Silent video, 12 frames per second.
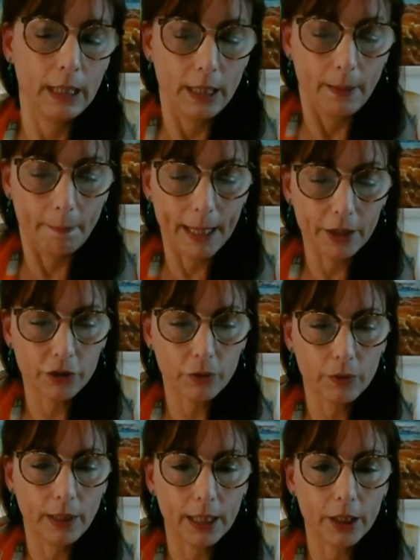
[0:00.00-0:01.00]
Make
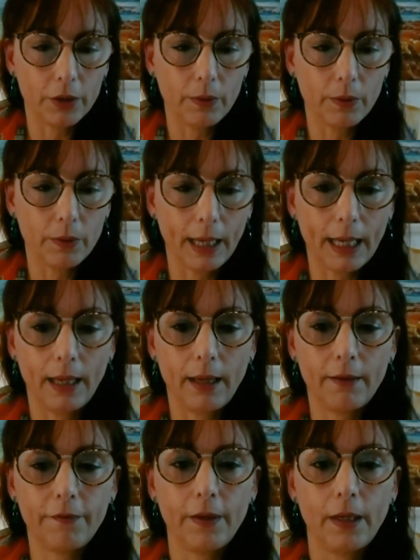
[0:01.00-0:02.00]
sure that you
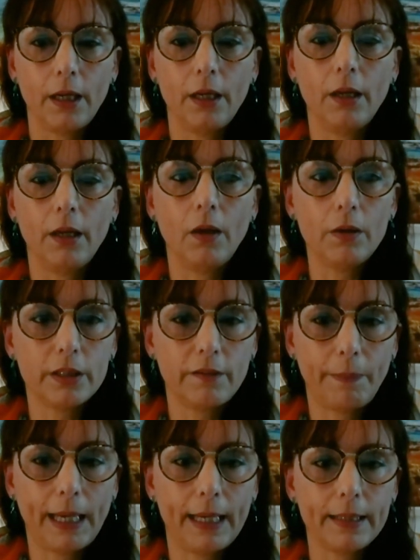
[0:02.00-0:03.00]
have lots of
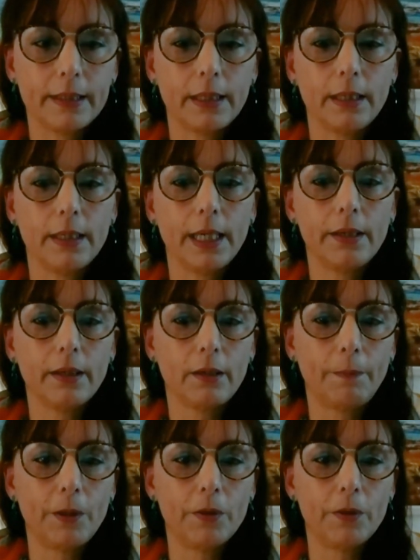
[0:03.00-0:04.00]
plants near
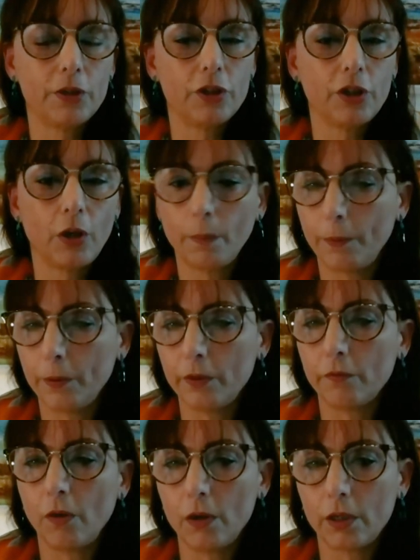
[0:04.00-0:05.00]
computers. Don't put
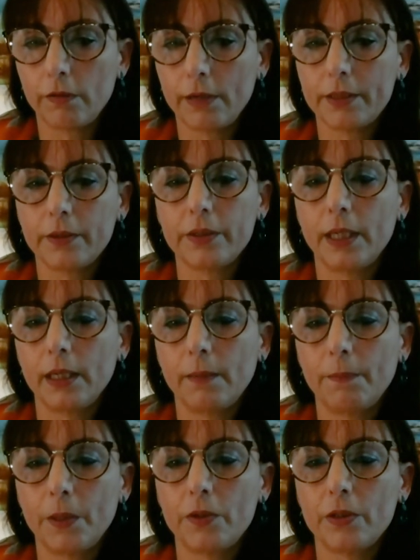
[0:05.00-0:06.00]
rock crystals near
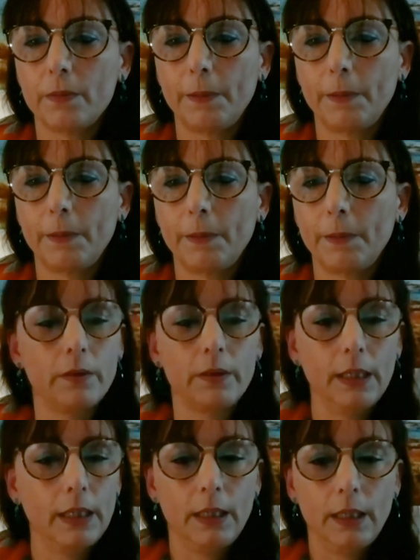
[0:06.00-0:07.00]
computers. Please
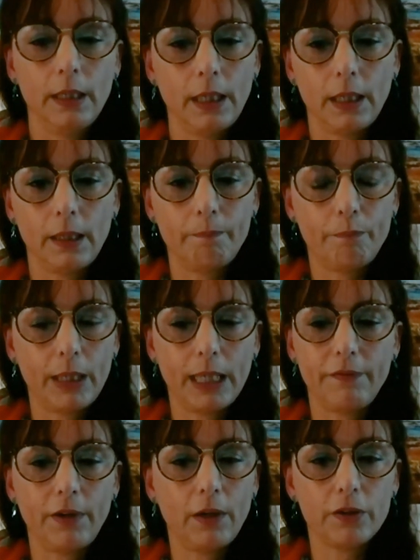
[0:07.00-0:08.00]
don't
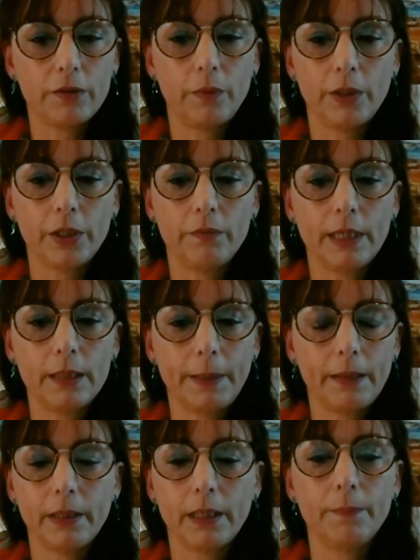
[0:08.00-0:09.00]
believe a lot of what you read
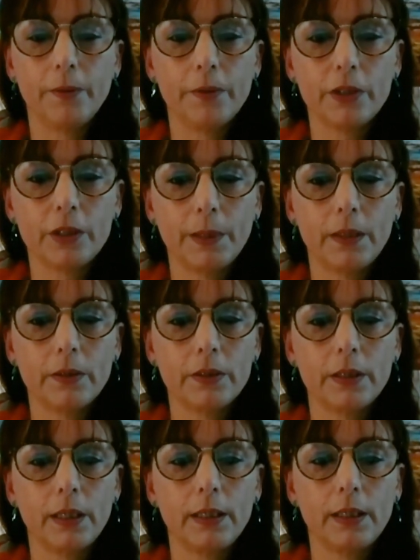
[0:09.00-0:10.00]
about in books,
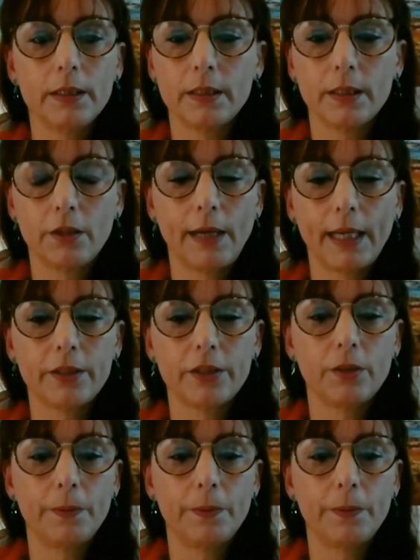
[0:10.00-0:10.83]
because it isn't correct to